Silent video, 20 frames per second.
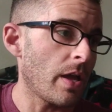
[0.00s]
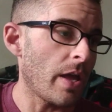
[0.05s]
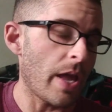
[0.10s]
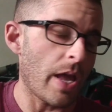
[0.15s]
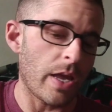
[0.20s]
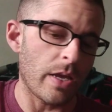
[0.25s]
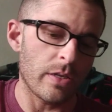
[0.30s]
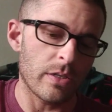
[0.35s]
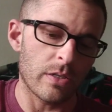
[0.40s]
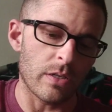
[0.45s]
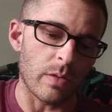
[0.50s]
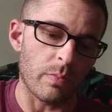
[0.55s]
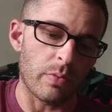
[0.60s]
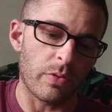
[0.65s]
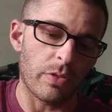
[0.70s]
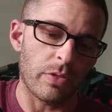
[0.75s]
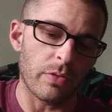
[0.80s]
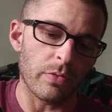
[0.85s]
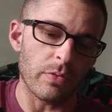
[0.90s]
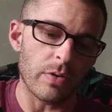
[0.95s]
A sub
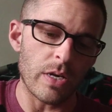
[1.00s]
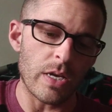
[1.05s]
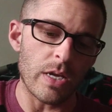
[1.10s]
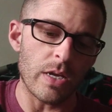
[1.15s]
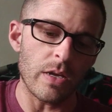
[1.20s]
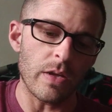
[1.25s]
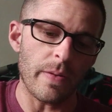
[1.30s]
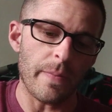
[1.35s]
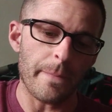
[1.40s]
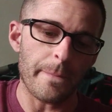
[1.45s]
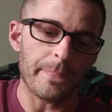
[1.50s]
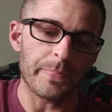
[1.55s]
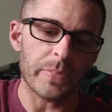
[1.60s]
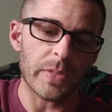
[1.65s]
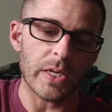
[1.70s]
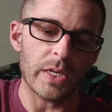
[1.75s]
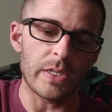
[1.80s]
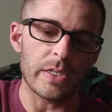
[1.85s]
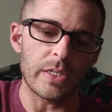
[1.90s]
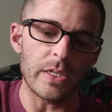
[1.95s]
3
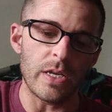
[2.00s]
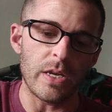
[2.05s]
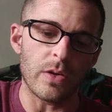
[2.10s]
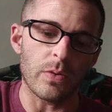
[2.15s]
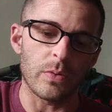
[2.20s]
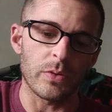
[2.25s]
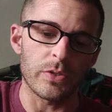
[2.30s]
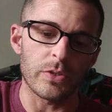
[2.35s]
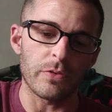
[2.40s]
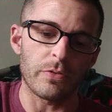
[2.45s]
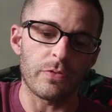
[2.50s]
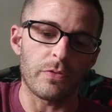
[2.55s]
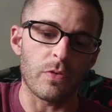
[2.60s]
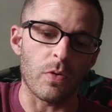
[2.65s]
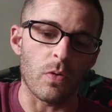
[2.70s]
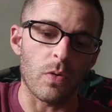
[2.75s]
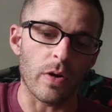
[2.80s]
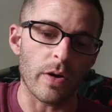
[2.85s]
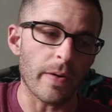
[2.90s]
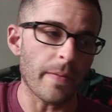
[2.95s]
is equal to
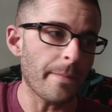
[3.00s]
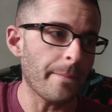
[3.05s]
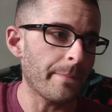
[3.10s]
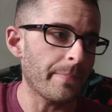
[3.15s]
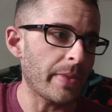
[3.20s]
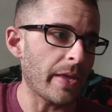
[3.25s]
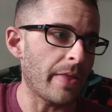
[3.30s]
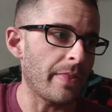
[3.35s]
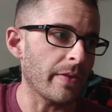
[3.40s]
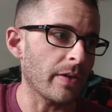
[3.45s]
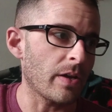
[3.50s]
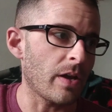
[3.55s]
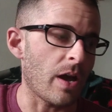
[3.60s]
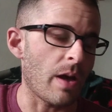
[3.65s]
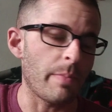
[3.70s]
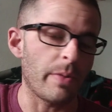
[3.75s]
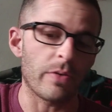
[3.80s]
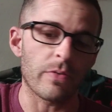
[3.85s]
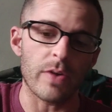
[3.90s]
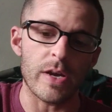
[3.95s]
4, and the
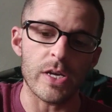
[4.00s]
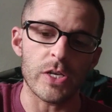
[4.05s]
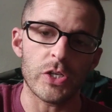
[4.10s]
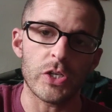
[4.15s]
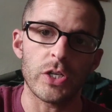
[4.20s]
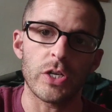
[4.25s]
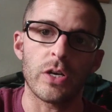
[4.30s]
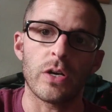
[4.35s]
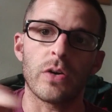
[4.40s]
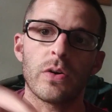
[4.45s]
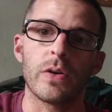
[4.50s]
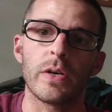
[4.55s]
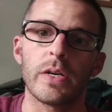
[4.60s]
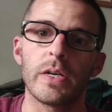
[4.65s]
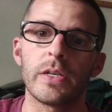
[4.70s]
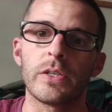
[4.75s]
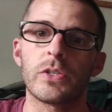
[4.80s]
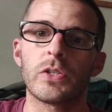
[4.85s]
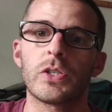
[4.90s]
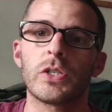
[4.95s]
common ratio
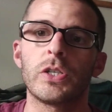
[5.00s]
is